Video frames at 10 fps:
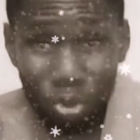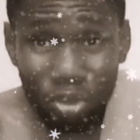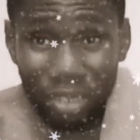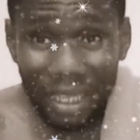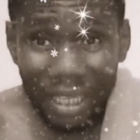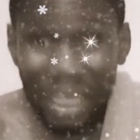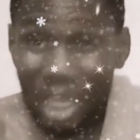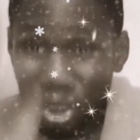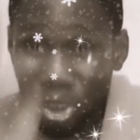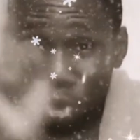looking,
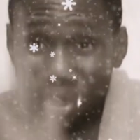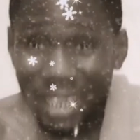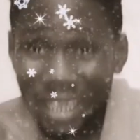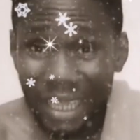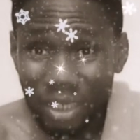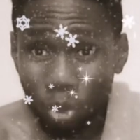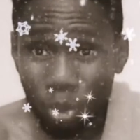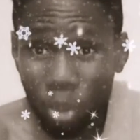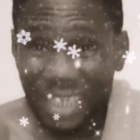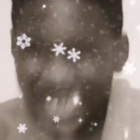it will only end in
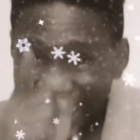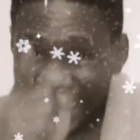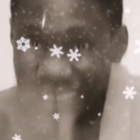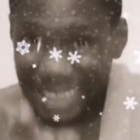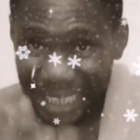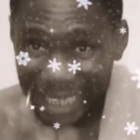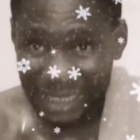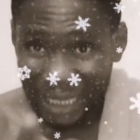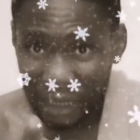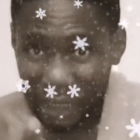what?
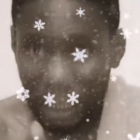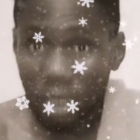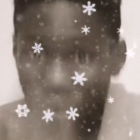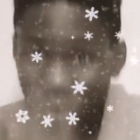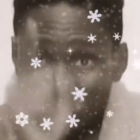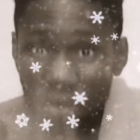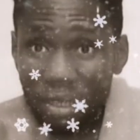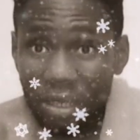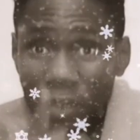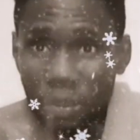Disaster. So
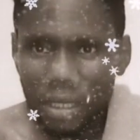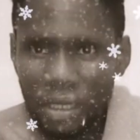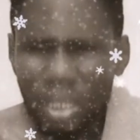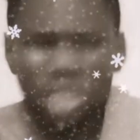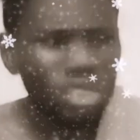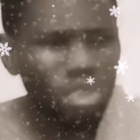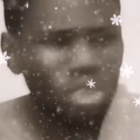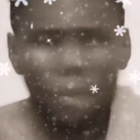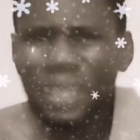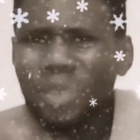parents, please
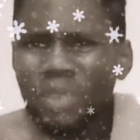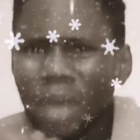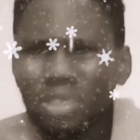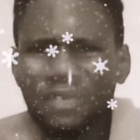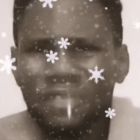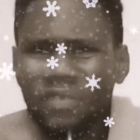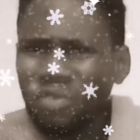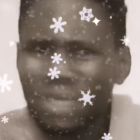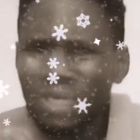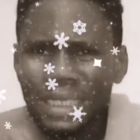stop espousing
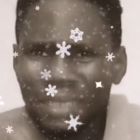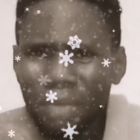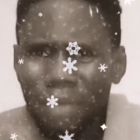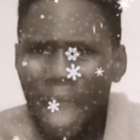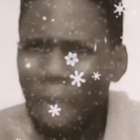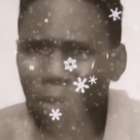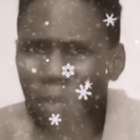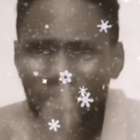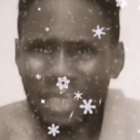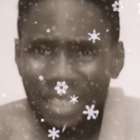favoritism
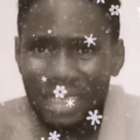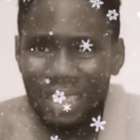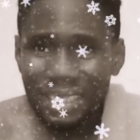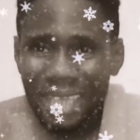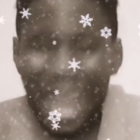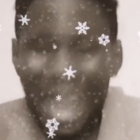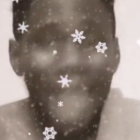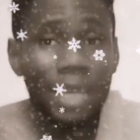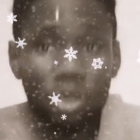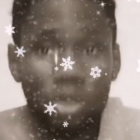amongst the kids. I
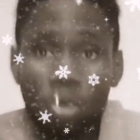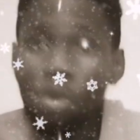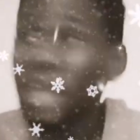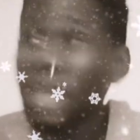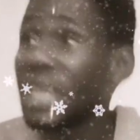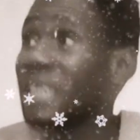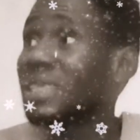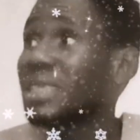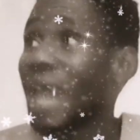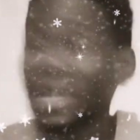know it's
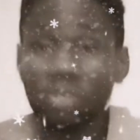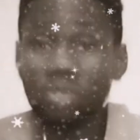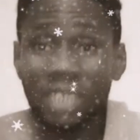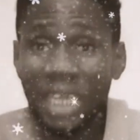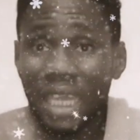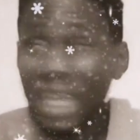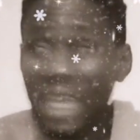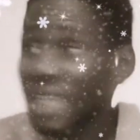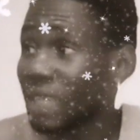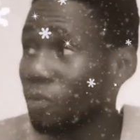hard to say
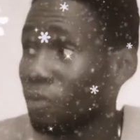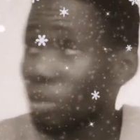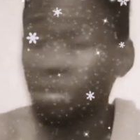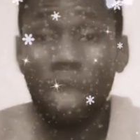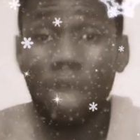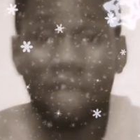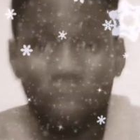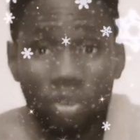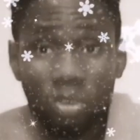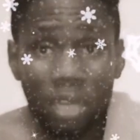that the parent won't have a
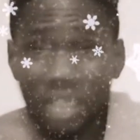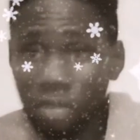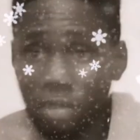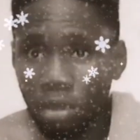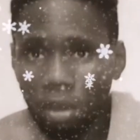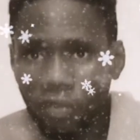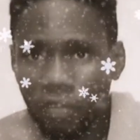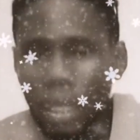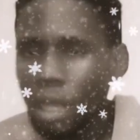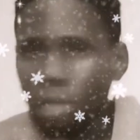particular child to
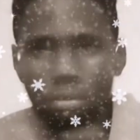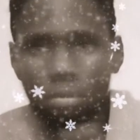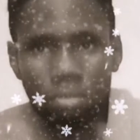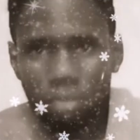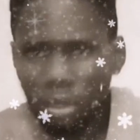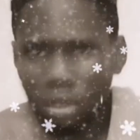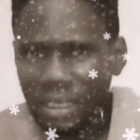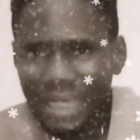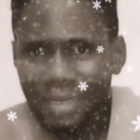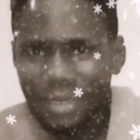love.
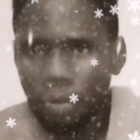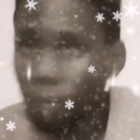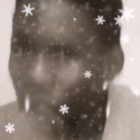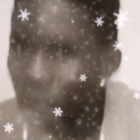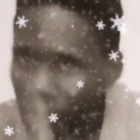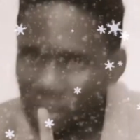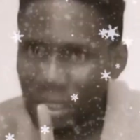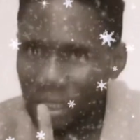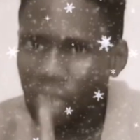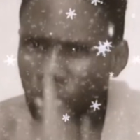Understandable, but
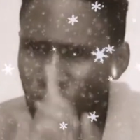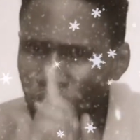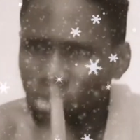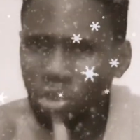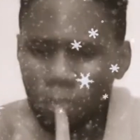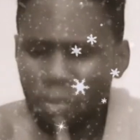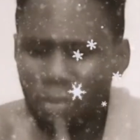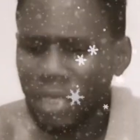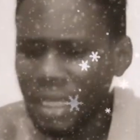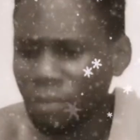do not
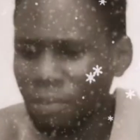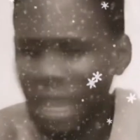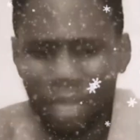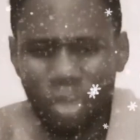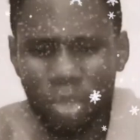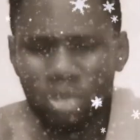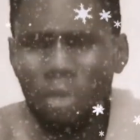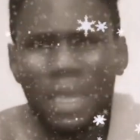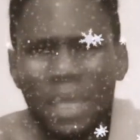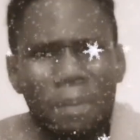make it black and white, do not
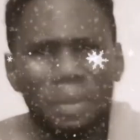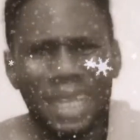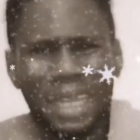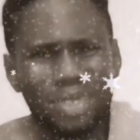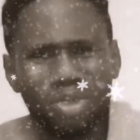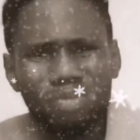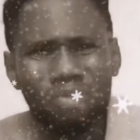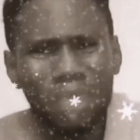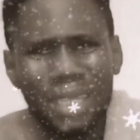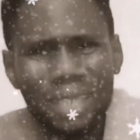make it plain, do not
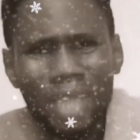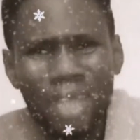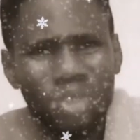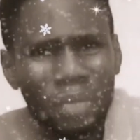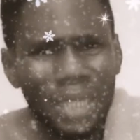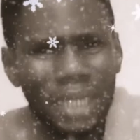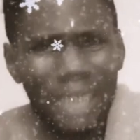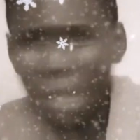make it something that a